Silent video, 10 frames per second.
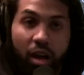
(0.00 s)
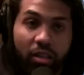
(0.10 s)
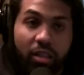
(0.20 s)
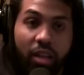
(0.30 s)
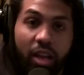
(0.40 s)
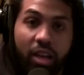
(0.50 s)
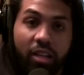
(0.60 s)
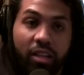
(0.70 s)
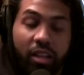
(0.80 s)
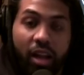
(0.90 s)
Colin,
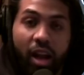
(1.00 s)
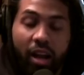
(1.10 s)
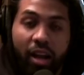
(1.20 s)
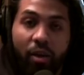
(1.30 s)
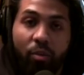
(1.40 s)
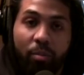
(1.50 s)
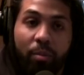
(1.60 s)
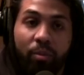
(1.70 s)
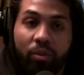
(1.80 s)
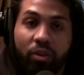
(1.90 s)
and I, I
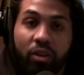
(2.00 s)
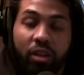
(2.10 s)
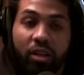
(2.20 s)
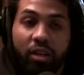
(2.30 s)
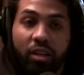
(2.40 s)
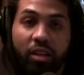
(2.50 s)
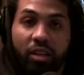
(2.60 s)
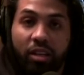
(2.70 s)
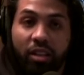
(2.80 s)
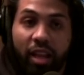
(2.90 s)
remember
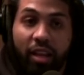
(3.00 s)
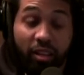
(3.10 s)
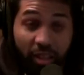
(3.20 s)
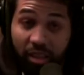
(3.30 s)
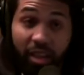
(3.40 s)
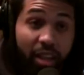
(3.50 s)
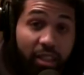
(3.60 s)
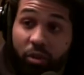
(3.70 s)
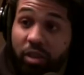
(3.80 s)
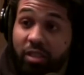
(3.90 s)
like the
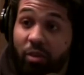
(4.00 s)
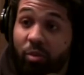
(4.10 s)
death threats.